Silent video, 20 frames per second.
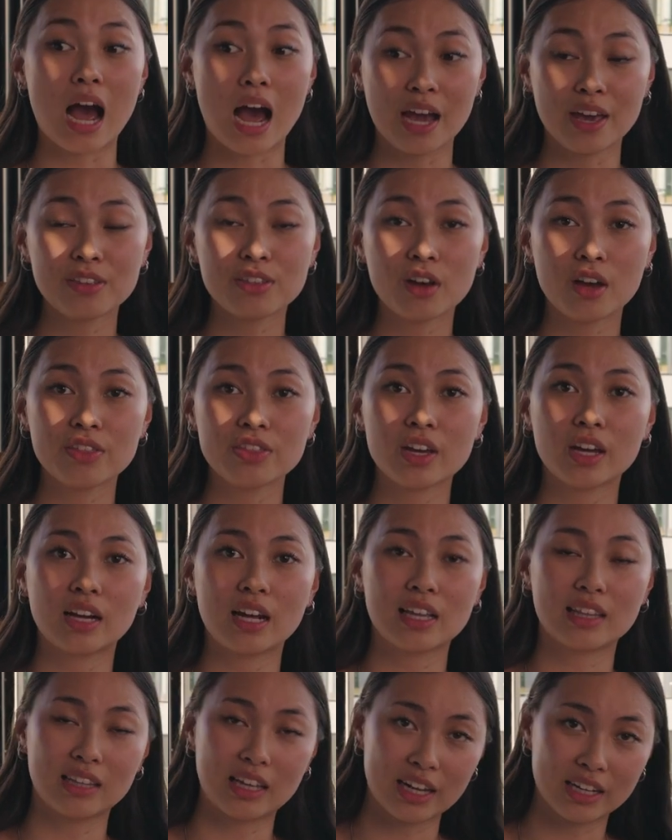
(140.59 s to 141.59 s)
I thought that
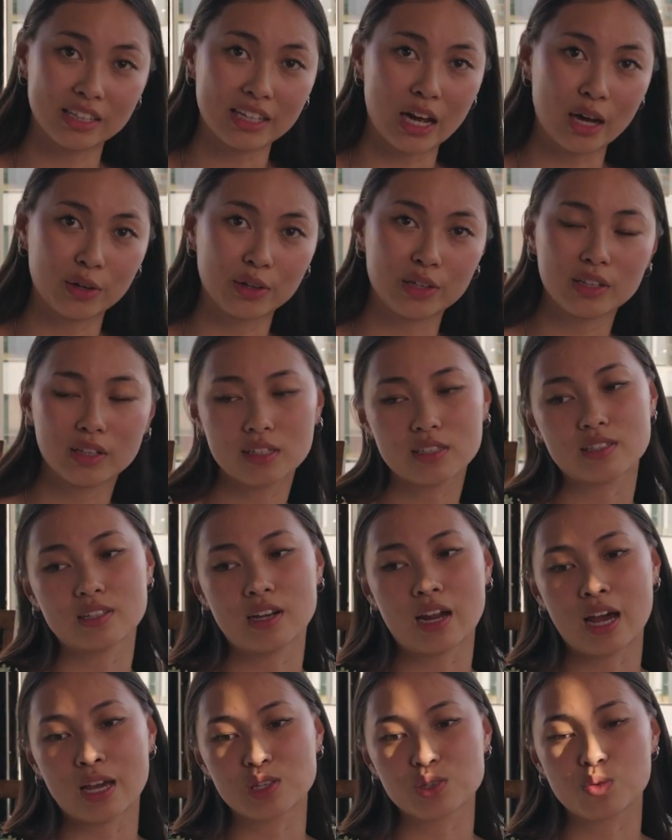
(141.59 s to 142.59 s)
I liked calculus in
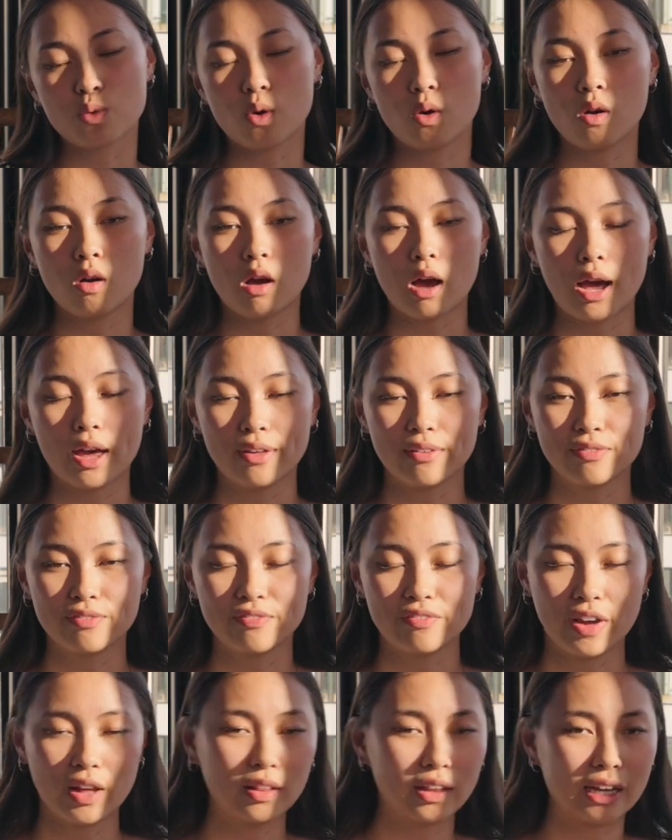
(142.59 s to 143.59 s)
high school. I
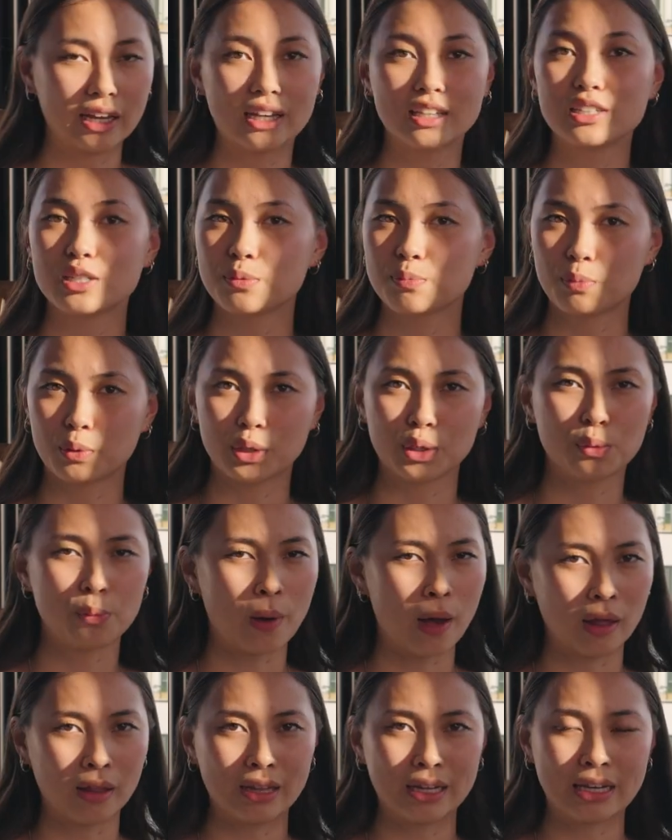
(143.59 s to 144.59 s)
felt like I did pretty
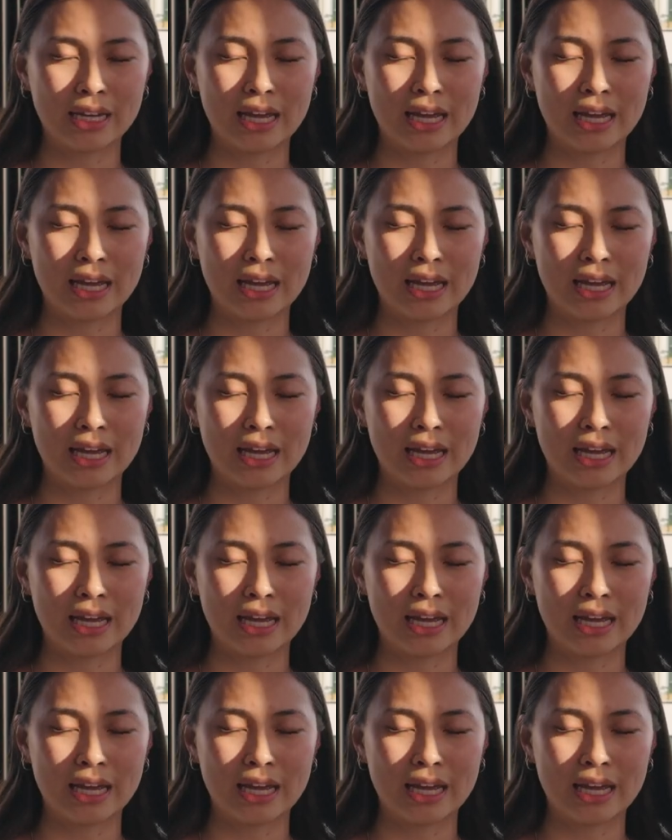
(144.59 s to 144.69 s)
well in